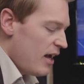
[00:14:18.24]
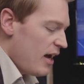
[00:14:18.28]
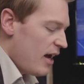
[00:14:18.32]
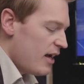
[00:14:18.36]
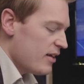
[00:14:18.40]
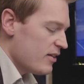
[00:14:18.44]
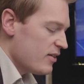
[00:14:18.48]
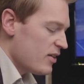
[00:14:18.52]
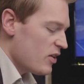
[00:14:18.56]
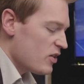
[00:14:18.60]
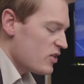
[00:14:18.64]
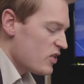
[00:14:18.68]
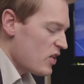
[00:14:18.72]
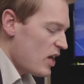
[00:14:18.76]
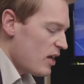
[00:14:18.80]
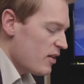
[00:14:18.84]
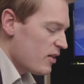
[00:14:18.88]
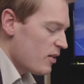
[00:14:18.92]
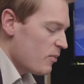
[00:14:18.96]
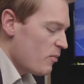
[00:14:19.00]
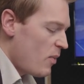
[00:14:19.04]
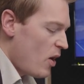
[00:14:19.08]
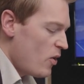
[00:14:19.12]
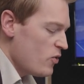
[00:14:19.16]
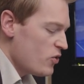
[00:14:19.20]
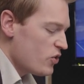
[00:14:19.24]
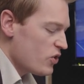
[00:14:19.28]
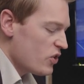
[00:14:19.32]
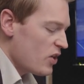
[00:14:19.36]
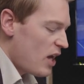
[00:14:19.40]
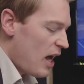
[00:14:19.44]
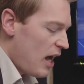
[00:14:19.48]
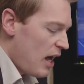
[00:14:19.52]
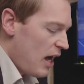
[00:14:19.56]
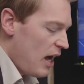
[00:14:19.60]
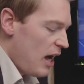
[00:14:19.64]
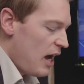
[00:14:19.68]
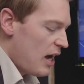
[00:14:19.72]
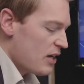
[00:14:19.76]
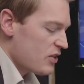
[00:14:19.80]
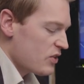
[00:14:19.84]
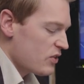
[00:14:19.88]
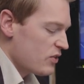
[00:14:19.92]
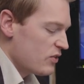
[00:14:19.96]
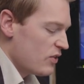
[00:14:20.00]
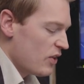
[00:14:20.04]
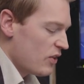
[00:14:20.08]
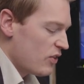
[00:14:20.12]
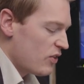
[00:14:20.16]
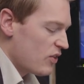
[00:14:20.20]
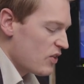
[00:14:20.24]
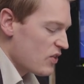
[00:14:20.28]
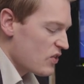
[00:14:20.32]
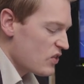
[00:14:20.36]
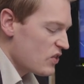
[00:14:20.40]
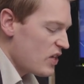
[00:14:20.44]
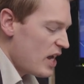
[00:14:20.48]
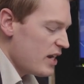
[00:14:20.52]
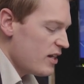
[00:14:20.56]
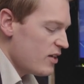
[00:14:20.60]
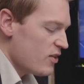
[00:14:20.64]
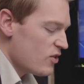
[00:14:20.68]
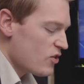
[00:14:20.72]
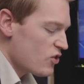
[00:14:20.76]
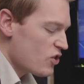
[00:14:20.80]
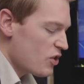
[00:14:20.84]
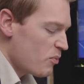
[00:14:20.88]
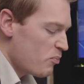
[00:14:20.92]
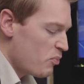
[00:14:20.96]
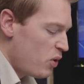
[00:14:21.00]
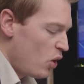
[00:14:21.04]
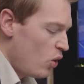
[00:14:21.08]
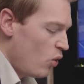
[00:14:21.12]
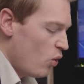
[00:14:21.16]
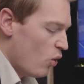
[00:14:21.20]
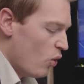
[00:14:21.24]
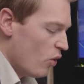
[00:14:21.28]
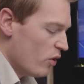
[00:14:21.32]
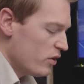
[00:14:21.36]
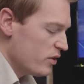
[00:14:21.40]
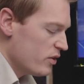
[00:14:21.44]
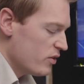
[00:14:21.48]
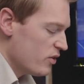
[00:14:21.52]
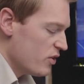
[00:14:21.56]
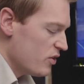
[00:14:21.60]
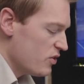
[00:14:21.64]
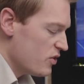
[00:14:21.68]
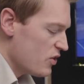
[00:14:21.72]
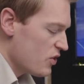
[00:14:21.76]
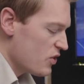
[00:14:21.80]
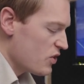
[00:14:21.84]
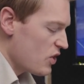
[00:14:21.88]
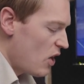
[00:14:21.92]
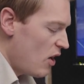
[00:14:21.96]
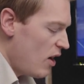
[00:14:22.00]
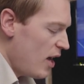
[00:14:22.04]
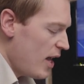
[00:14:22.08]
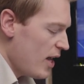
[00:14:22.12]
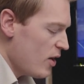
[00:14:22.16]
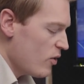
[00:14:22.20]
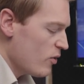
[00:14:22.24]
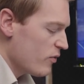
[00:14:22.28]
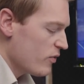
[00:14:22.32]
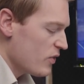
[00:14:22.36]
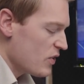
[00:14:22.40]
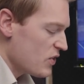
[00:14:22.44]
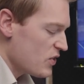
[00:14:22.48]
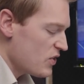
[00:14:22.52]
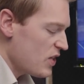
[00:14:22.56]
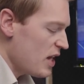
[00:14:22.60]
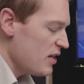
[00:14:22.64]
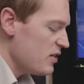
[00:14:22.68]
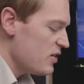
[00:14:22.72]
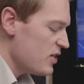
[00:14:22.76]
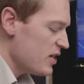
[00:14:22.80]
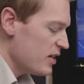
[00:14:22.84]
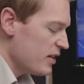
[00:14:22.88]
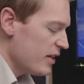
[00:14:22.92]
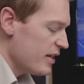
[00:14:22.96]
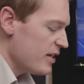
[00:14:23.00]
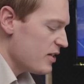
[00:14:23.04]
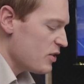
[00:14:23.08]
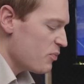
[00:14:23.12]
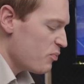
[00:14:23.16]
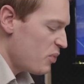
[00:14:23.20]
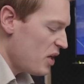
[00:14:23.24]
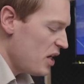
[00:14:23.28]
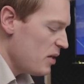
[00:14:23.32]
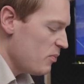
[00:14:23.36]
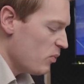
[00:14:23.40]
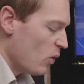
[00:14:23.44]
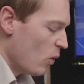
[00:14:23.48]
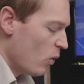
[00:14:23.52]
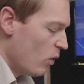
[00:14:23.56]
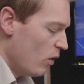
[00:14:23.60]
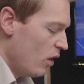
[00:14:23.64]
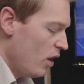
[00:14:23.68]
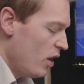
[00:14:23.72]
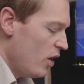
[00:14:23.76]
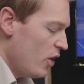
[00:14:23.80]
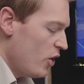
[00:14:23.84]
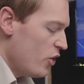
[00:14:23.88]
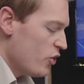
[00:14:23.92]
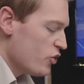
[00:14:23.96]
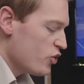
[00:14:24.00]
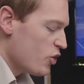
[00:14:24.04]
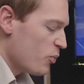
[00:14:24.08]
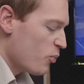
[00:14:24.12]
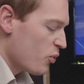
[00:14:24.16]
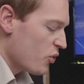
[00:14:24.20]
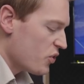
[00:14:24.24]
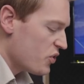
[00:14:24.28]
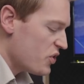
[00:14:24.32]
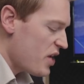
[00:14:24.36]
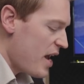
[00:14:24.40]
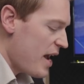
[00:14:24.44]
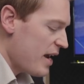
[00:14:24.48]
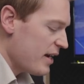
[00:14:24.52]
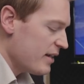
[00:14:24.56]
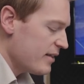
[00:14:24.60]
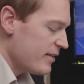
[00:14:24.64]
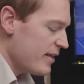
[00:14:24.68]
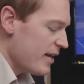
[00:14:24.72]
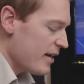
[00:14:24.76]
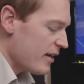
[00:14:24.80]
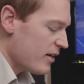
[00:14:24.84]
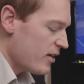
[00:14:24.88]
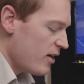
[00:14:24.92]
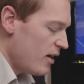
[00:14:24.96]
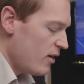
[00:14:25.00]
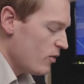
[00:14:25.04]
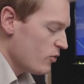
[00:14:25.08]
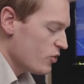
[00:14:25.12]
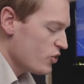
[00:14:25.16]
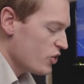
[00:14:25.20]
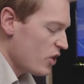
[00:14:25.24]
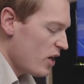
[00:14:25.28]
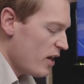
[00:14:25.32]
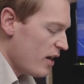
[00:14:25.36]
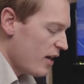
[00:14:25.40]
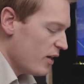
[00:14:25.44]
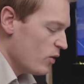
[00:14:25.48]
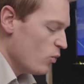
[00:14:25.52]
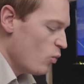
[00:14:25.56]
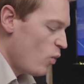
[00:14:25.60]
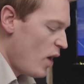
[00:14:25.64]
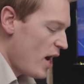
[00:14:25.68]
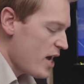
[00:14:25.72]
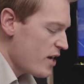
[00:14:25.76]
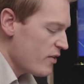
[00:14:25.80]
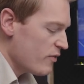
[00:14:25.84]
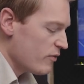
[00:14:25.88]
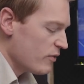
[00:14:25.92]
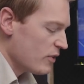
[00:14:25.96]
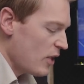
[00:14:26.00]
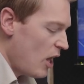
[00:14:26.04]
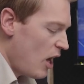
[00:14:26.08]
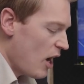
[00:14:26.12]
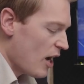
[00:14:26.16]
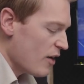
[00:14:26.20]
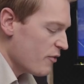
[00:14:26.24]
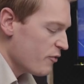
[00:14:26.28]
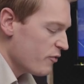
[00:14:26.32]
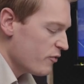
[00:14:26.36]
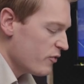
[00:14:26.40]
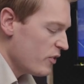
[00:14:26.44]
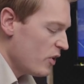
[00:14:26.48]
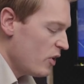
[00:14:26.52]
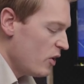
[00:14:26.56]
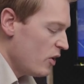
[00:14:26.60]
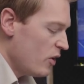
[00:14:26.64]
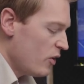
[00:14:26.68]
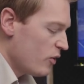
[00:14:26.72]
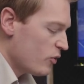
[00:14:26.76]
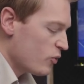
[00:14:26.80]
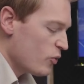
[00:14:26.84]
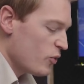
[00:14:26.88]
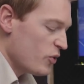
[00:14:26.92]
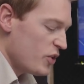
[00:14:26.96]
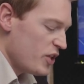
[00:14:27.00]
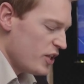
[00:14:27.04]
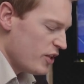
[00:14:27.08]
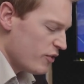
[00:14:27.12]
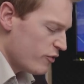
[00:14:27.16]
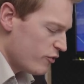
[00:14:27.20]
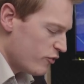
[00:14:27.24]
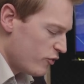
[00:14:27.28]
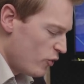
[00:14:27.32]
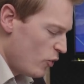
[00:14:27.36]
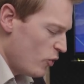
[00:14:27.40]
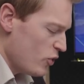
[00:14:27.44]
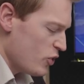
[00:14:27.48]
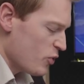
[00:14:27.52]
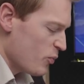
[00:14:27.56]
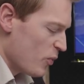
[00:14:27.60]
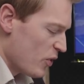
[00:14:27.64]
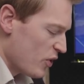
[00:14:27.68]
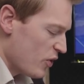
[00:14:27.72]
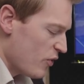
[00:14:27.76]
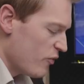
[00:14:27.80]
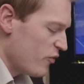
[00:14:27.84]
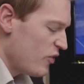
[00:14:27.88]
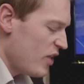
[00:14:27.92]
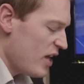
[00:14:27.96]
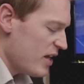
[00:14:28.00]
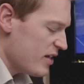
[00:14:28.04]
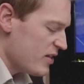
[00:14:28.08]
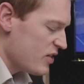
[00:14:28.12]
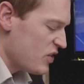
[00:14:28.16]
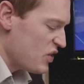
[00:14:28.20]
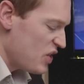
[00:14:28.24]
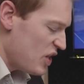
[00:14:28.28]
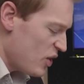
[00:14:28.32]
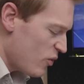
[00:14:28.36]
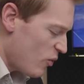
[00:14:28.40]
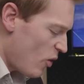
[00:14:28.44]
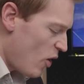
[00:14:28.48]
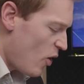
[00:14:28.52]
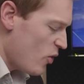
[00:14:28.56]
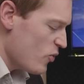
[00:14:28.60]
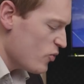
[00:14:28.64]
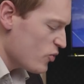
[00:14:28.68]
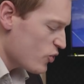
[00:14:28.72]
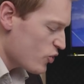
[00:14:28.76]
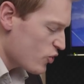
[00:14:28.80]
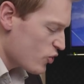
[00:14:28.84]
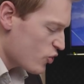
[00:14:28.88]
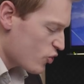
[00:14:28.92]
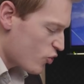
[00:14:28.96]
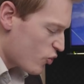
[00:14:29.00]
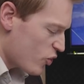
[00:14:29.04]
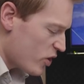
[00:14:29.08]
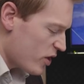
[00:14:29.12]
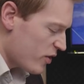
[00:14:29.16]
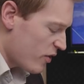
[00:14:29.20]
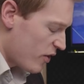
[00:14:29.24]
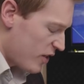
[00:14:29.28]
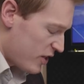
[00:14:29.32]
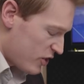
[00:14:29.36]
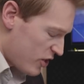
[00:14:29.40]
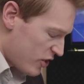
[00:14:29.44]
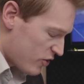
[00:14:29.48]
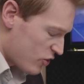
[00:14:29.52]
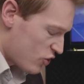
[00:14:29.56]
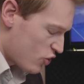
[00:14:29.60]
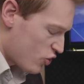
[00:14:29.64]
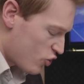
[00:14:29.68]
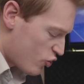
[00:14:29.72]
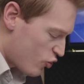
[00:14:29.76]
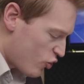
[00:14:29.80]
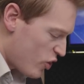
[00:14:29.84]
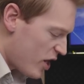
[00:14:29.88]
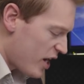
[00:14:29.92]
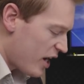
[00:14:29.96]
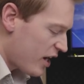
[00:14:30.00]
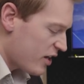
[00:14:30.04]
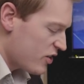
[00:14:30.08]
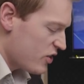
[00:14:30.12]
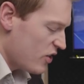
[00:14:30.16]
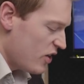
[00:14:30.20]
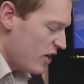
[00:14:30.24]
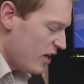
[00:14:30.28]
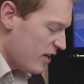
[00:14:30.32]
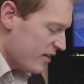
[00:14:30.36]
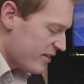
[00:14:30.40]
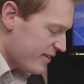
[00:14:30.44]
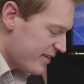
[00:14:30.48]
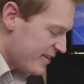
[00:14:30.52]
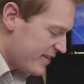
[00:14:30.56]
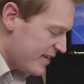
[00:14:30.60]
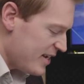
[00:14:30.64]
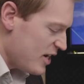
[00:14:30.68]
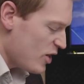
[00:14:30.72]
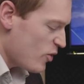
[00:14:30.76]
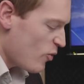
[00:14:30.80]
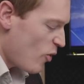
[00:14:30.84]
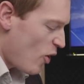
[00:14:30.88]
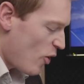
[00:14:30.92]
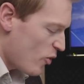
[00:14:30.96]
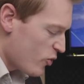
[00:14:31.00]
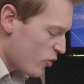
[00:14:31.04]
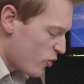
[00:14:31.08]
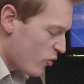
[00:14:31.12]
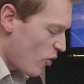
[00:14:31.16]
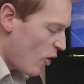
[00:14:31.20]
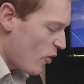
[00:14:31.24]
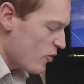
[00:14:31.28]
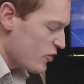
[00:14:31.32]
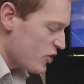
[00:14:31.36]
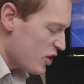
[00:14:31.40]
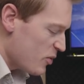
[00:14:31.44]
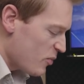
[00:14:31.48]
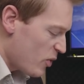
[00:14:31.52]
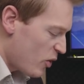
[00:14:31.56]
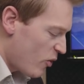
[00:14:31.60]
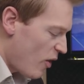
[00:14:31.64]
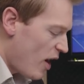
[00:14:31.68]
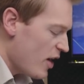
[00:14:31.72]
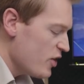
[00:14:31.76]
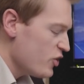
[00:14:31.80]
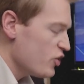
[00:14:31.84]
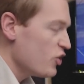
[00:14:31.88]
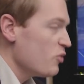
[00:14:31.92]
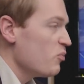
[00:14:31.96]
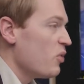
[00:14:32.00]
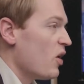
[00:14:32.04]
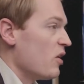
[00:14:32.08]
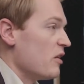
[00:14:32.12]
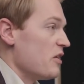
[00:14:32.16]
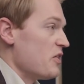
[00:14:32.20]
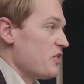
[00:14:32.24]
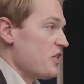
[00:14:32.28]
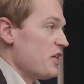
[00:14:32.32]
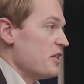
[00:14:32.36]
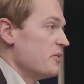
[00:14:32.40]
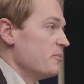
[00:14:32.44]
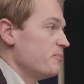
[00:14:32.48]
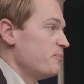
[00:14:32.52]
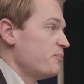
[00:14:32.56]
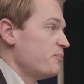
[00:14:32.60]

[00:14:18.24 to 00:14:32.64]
And the motion asked that the Senate support the desire of the Sentinelese people to protect their culture and way of life through the enforcement of their strict zero gross immigration policy.